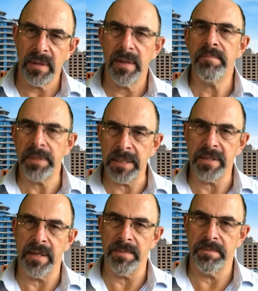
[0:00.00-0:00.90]
big
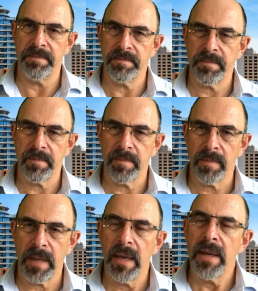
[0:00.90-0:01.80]
time.
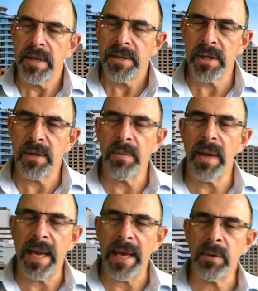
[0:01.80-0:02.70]
So
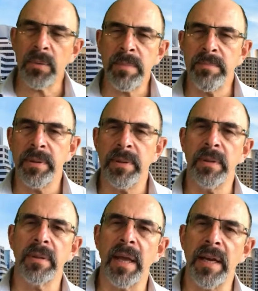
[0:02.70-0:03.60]
how do we
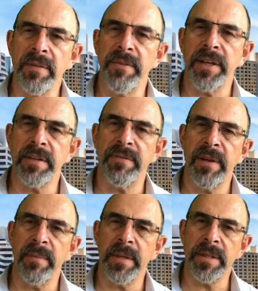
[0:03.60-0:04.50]
build an effective
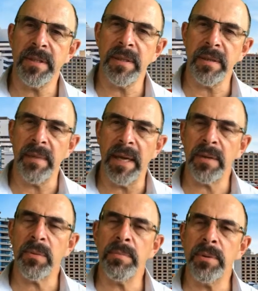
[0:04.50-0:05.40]
family team? How do
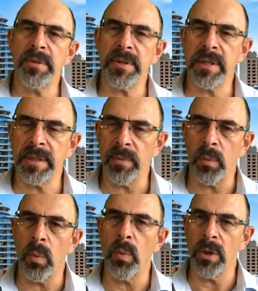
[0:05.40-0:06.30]
we build a team that
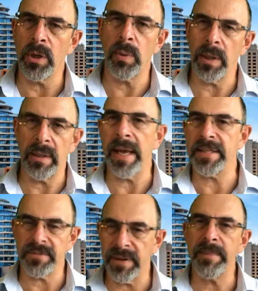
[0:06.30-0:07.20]
will work well as a
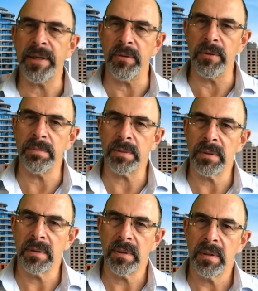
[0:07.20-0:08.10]
family group
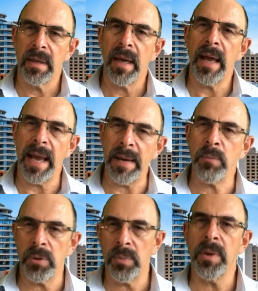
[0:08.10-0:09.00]
and
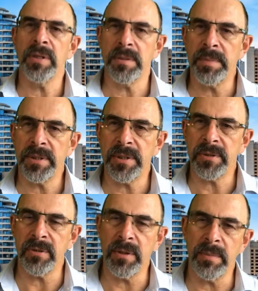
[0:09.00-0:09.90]
work well as a business
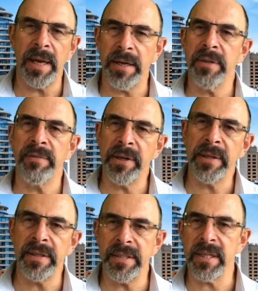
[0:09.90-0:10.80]
group, and at the very
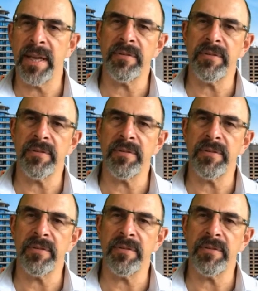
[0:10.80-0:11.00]
least have